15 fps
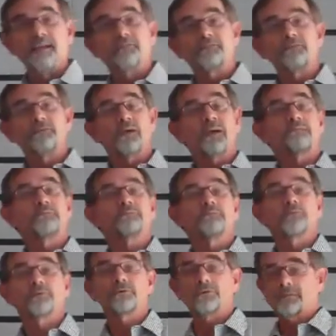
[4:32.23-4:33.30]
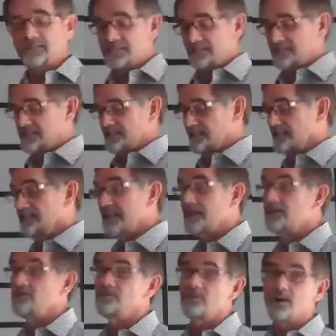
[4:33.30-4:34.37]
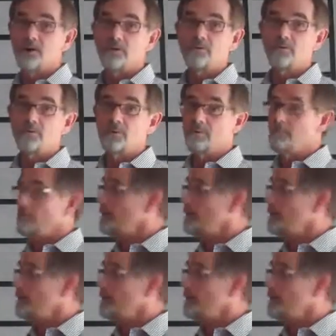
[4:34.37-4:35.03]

If you have employees that you owe